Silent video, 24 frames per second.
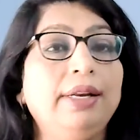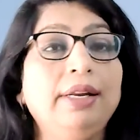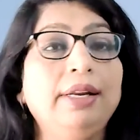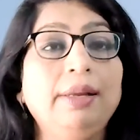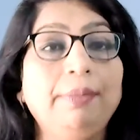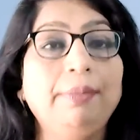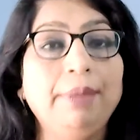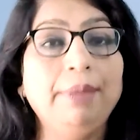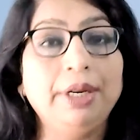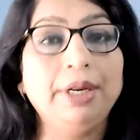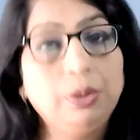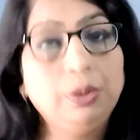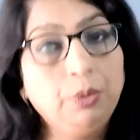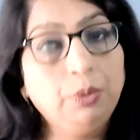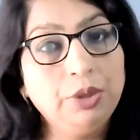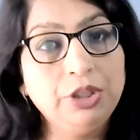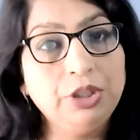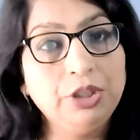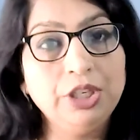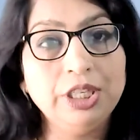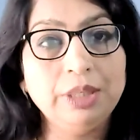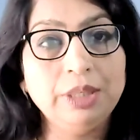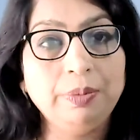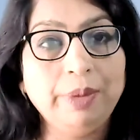limit,
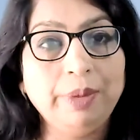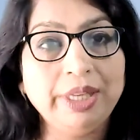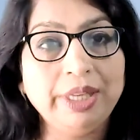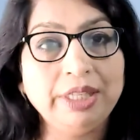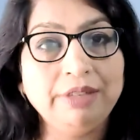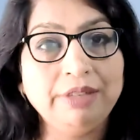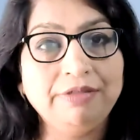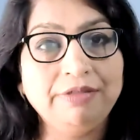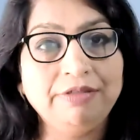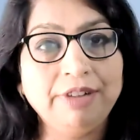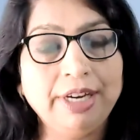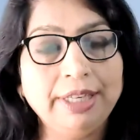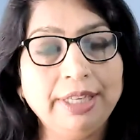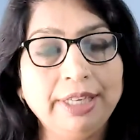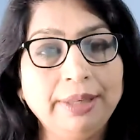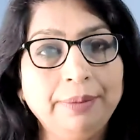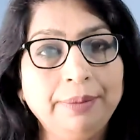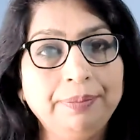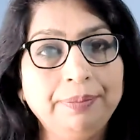which is specified.